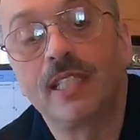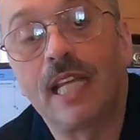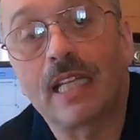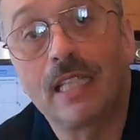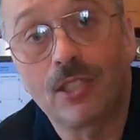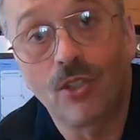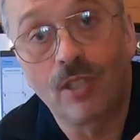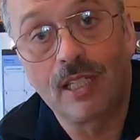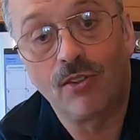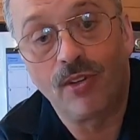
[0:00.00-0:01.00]
that
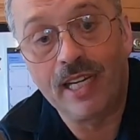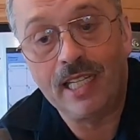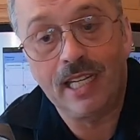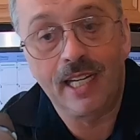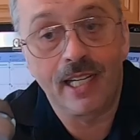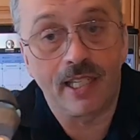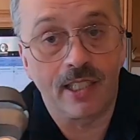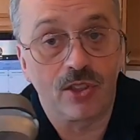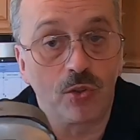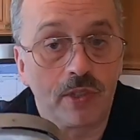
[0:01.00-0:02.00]
little ring here
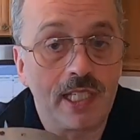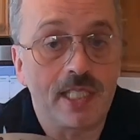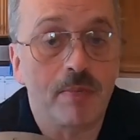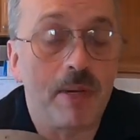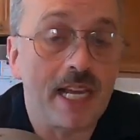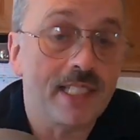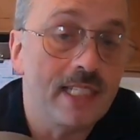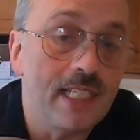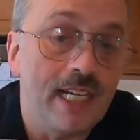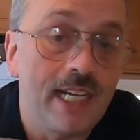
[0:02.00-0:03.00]
to this
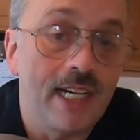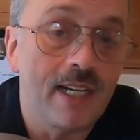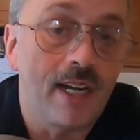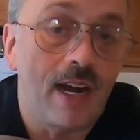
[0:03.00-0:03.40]
plastic here